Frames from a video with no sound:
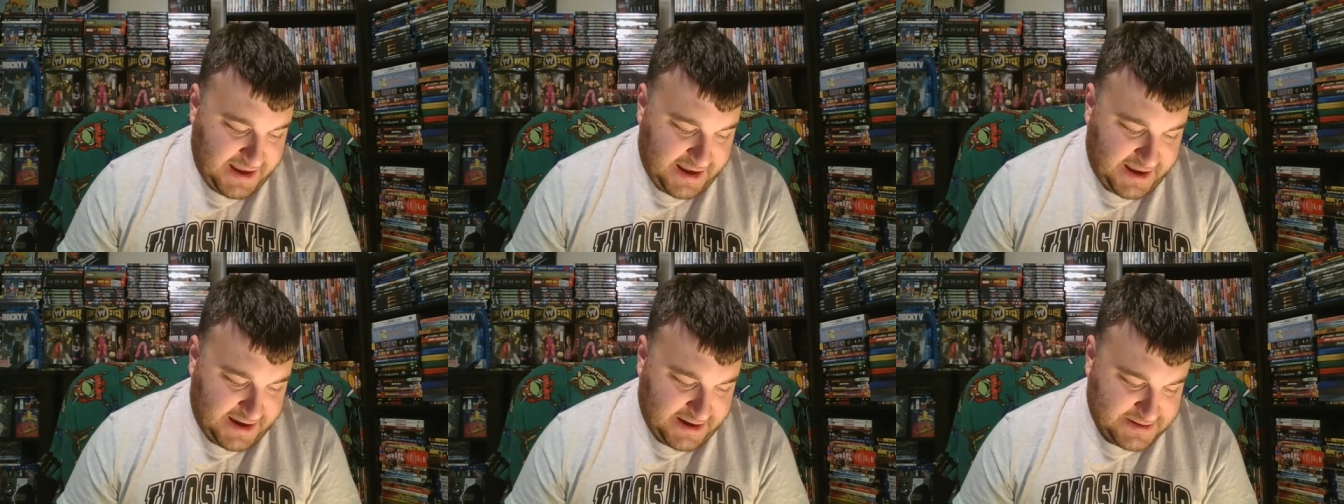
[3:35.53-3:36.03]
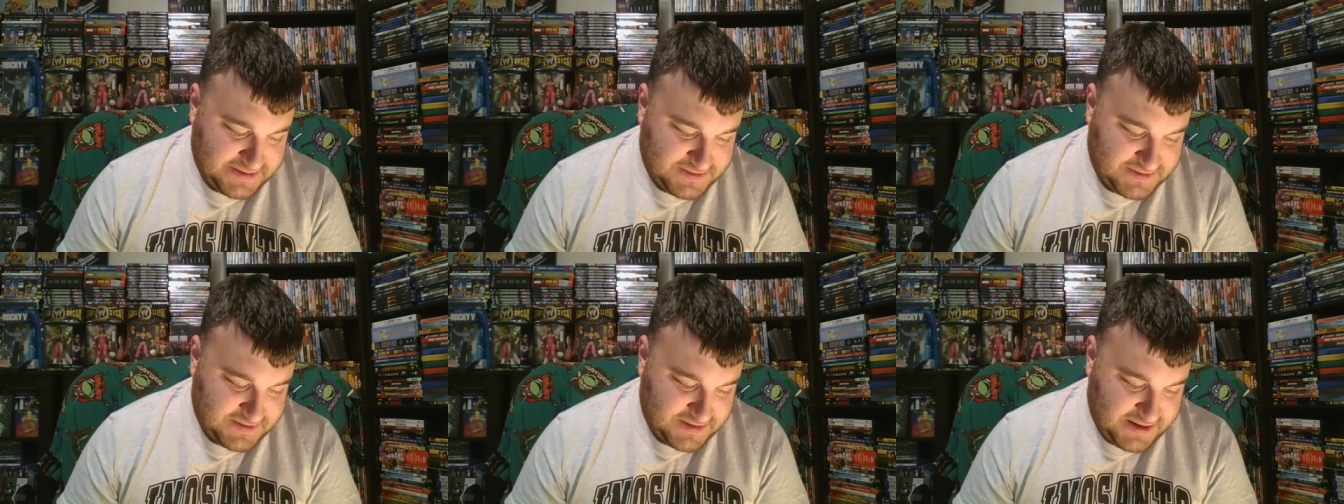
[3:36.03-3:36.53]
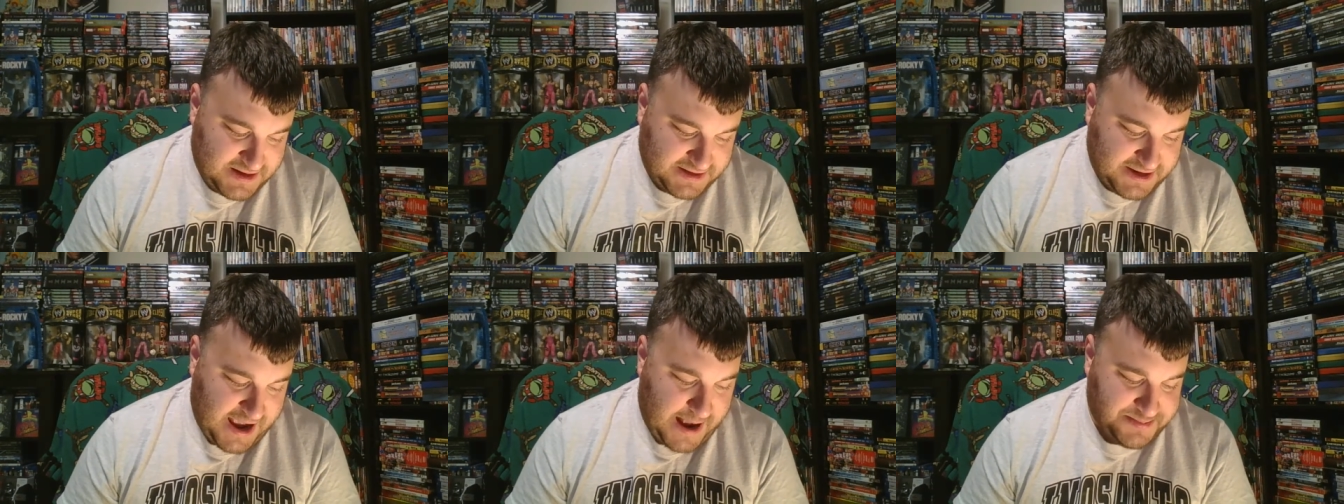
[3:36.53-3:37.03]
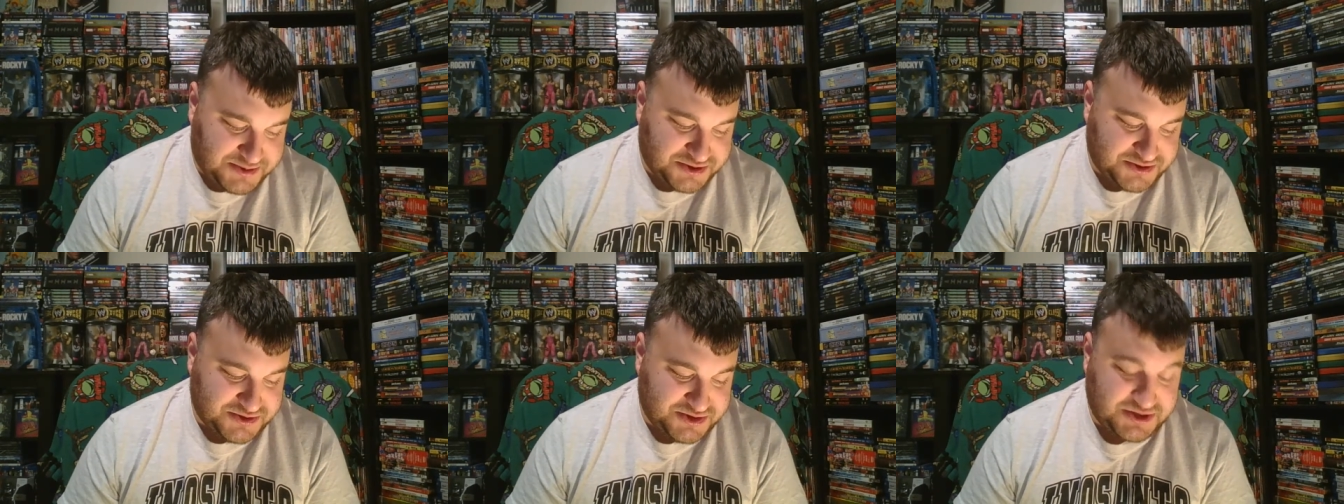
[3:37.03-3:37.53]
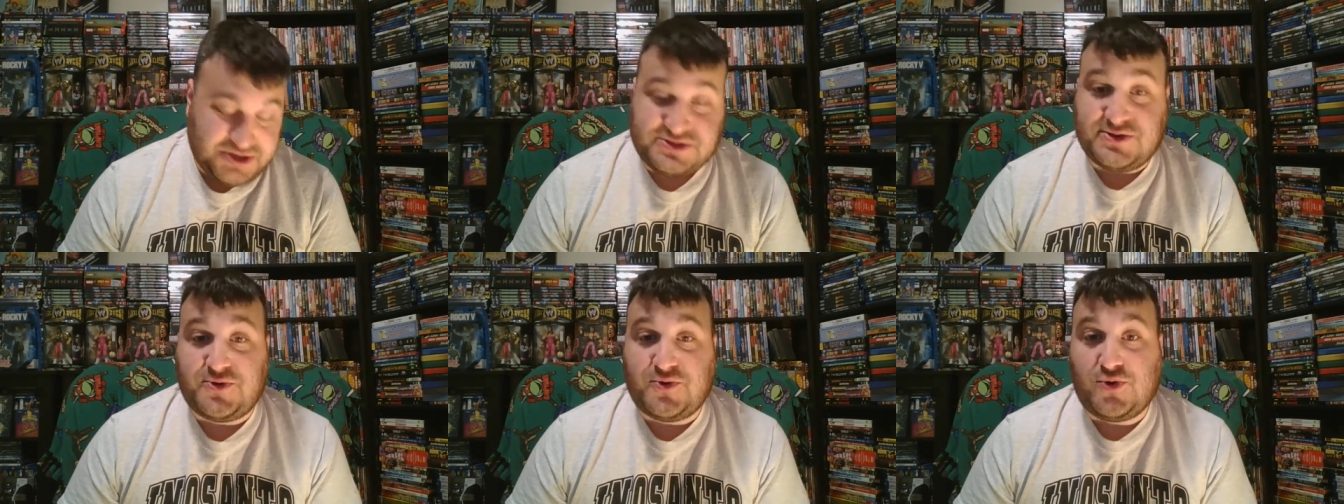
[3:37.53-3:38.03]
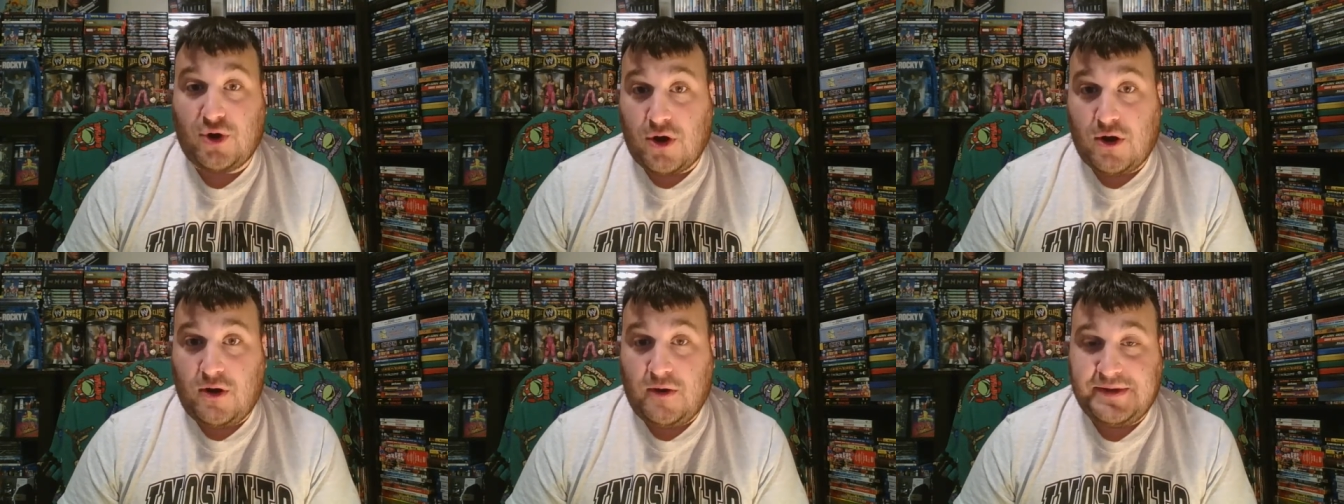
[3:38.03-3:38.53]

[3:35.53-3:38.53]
And it captures this little girl.